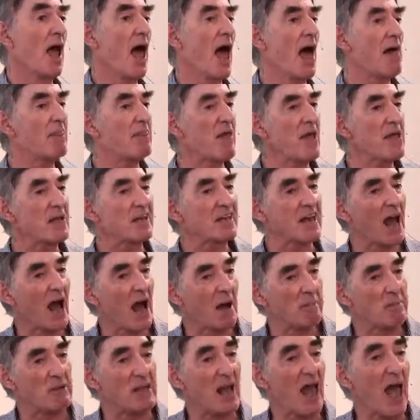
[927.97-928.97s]
And they
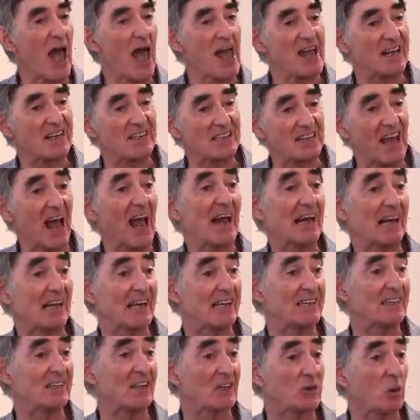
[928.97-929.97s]
come
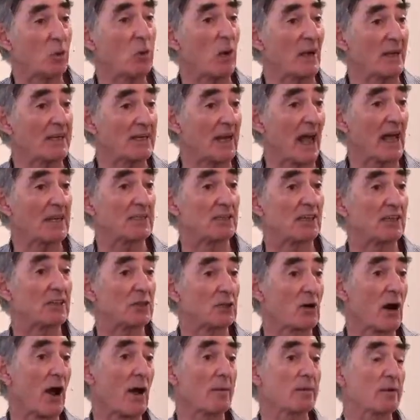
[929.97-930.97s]
exactly to the weight as
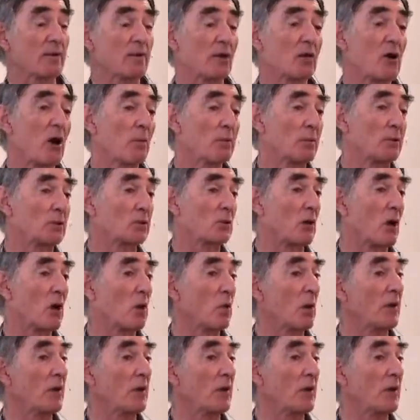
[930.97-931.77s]
described in the Copper Scroll.